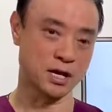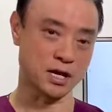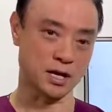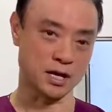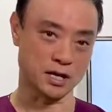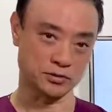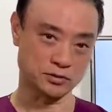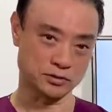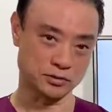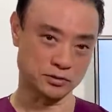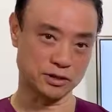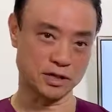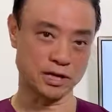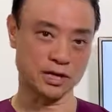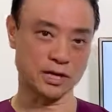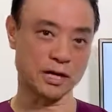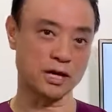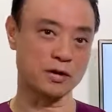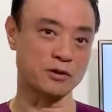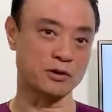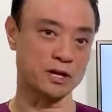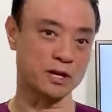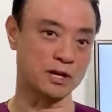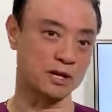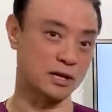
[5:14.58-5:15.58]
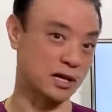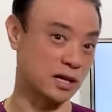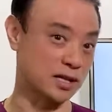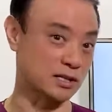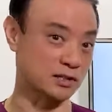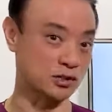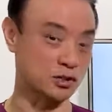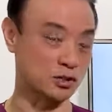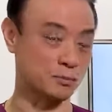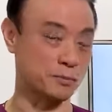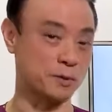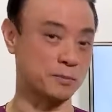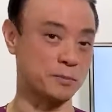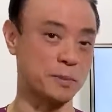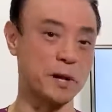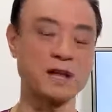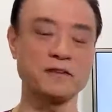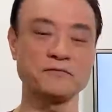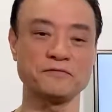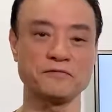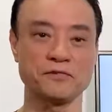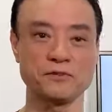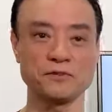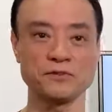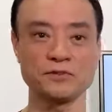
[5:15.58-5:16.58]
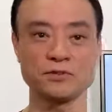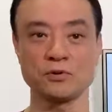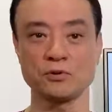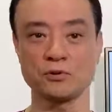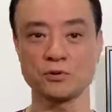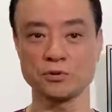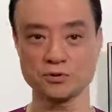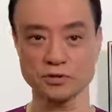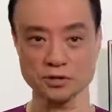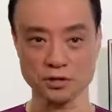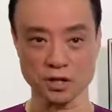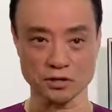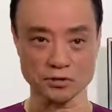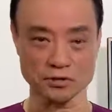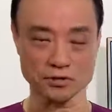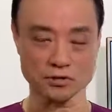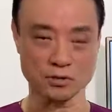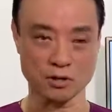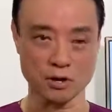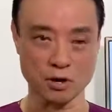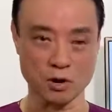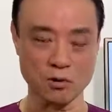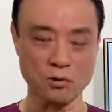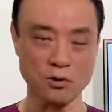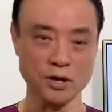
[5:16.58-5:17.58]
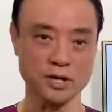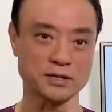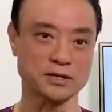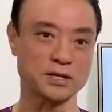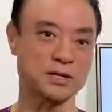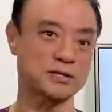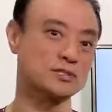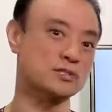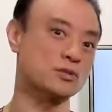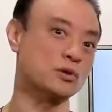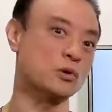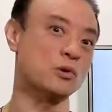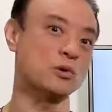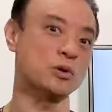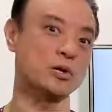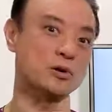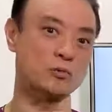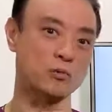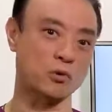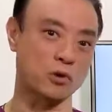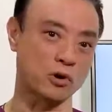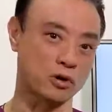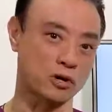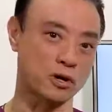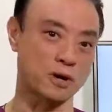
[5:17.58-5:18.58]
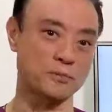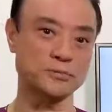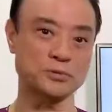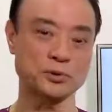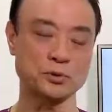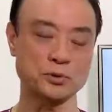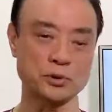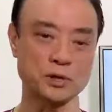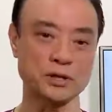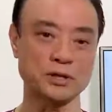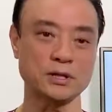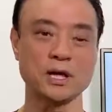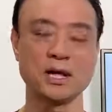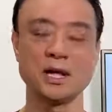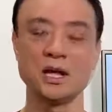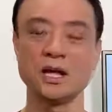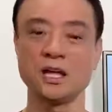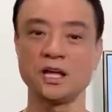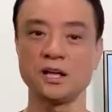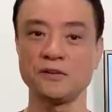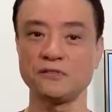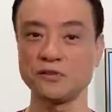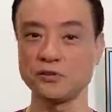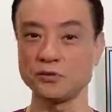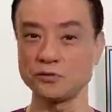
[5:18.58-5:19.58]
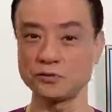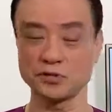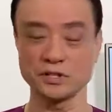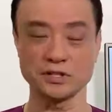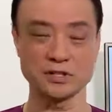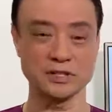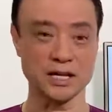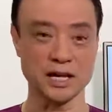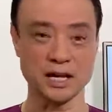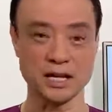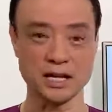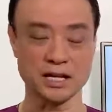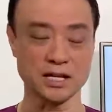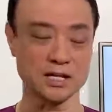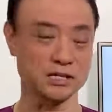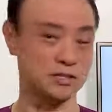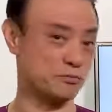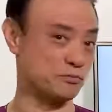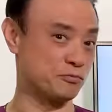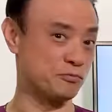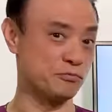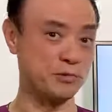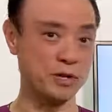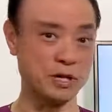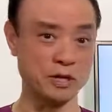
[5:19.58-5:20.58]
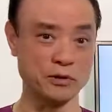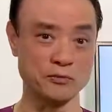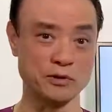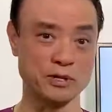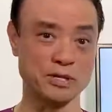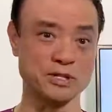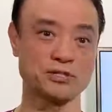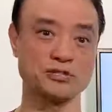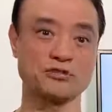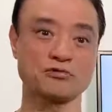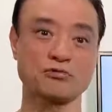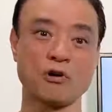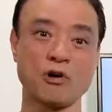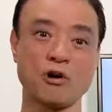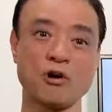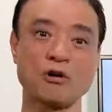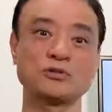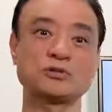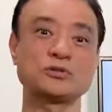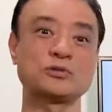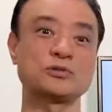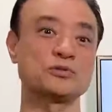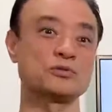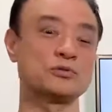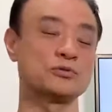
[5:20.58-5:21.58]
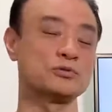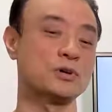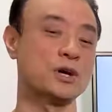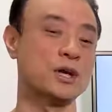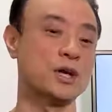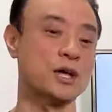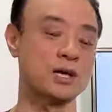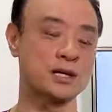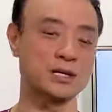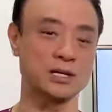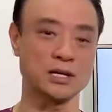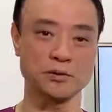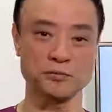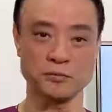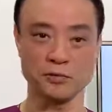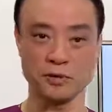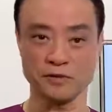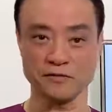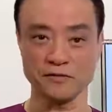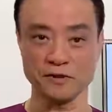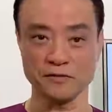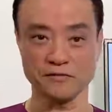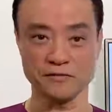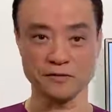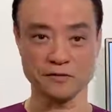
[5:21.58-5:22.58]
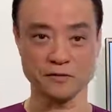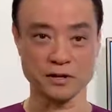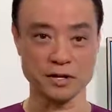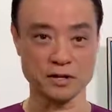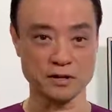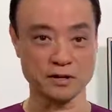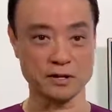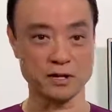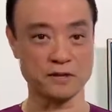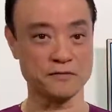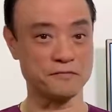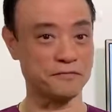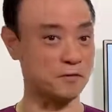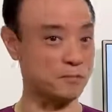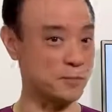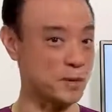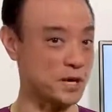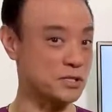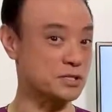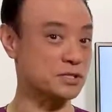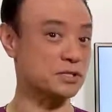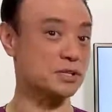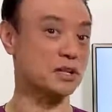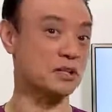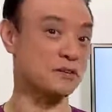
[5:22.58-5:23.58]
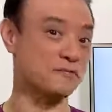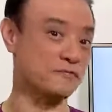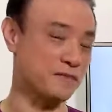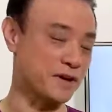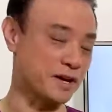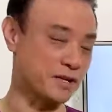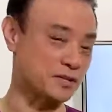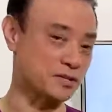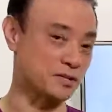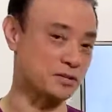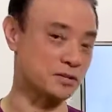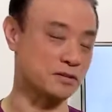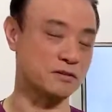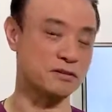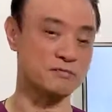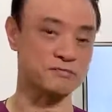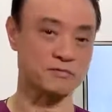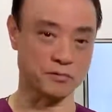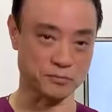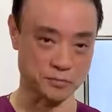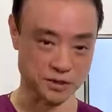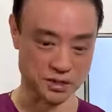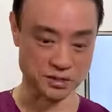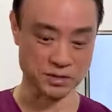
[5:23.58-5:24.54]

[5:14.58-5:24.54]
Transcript: to that area and could be painful. So you start slow and then slowly work up to it. If you use it daily, it's really, really strong to get rid of inflammation and infection from this